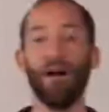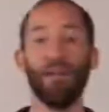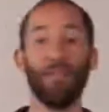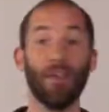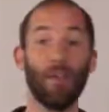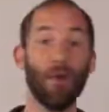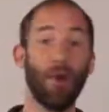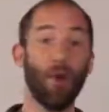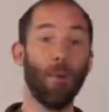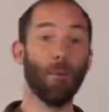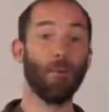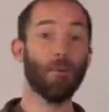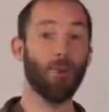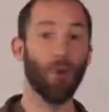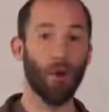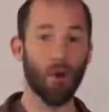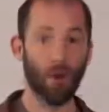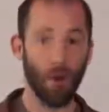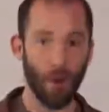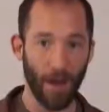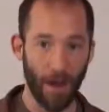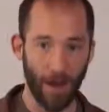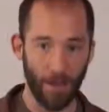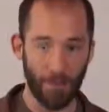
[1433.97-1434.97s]
They all
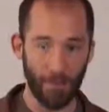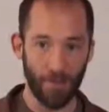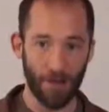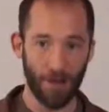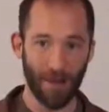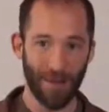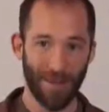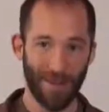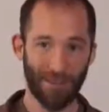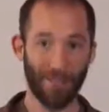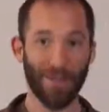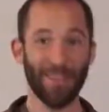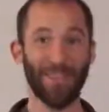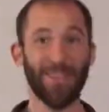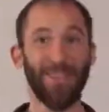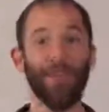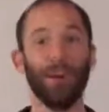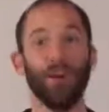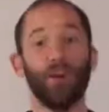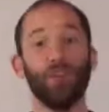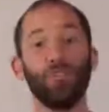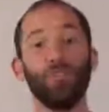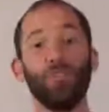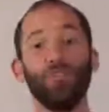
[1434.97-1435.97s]
program, but they
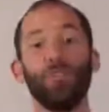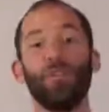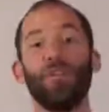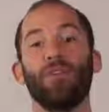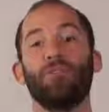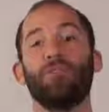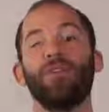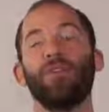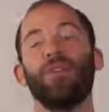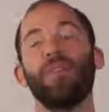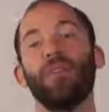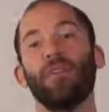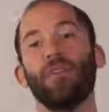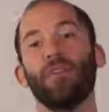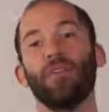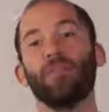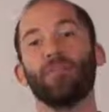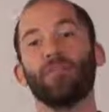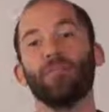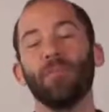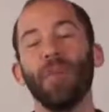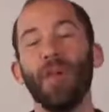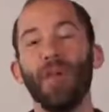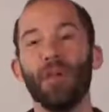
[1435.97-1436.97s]
all do different
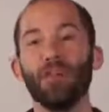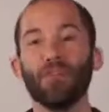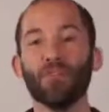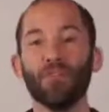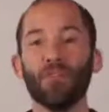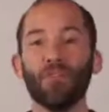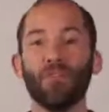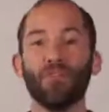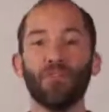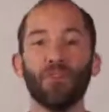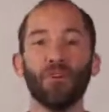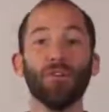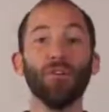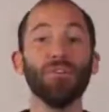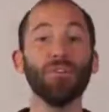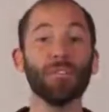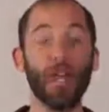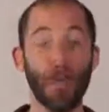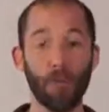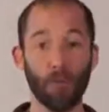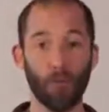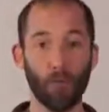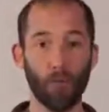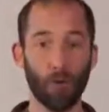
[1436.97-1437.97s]
things. So the first
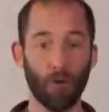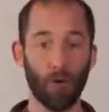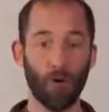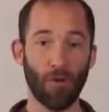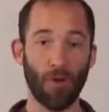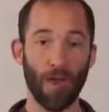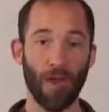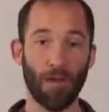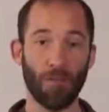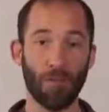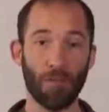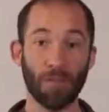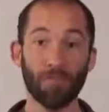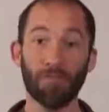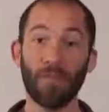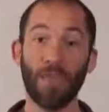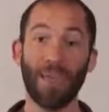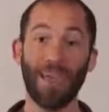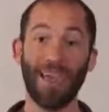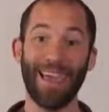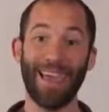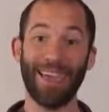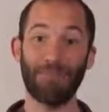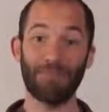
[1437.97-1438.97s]
type of programmer,
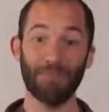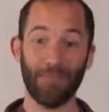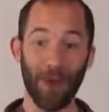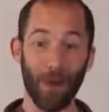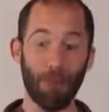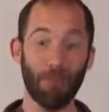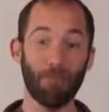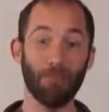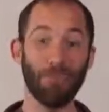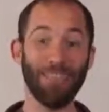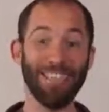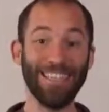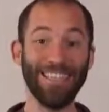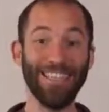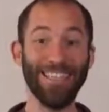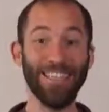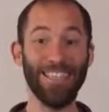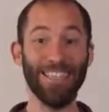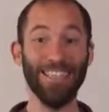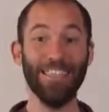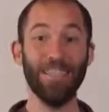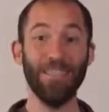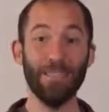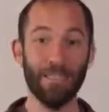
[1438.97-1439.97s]
and probably
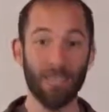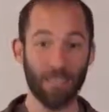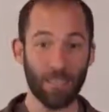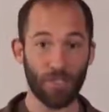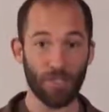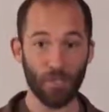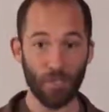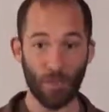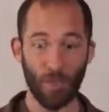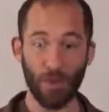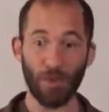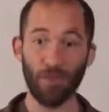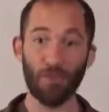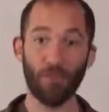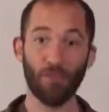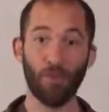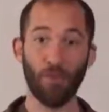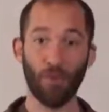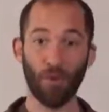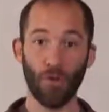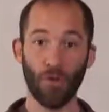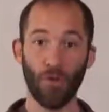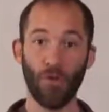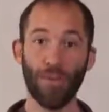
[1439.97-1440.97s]
the easiest one
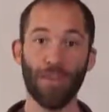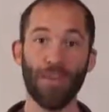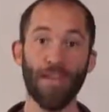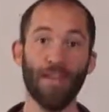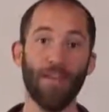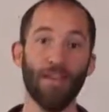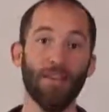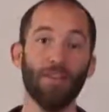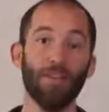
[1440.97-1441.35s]
for you to get